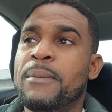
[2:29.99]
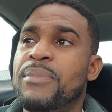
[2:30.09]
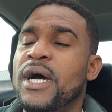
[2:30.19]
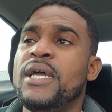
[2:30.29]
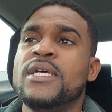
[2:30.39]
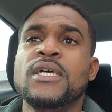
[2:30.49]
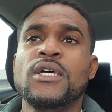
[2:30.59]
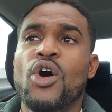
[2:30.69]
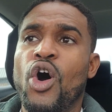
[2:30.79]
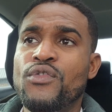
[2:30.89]
But
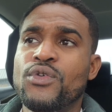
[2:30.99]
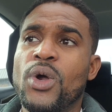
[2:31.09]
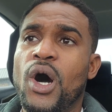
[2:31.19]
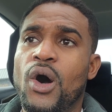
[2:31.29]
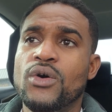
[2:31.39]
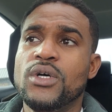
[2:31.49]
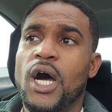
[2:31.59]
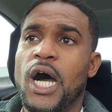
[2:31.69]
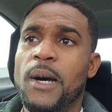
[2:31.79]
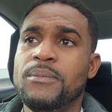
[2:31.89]
overall,
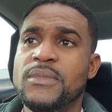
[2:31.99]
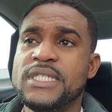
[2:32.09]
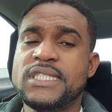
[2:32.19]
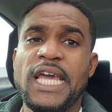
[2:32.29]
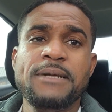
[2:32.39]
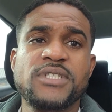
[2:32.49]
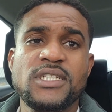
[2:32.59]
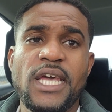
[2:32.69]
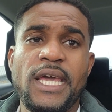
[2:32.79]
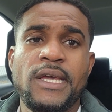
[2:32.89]
this game
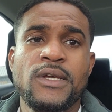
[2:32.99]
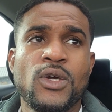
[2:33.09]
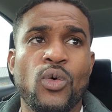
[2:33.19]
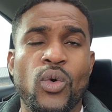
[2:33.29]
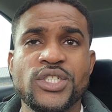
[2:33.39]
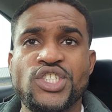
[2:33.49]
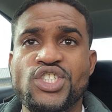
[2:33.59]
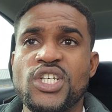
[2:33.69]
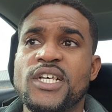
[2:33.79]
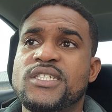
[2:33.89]
today was
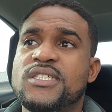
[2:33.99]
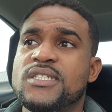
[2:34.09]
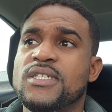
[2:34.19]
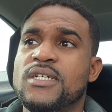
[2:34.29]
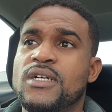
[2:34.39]
just